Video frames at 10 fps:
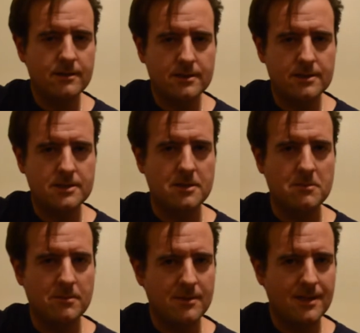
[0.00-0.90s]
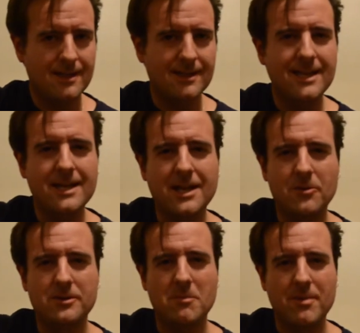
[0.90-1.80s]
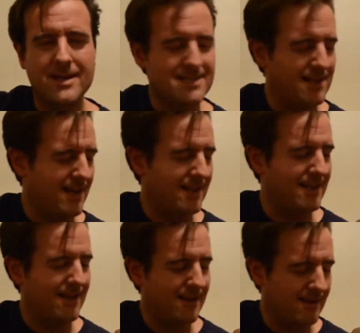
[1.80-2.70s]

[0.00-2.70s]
does some leading with the bass line, like,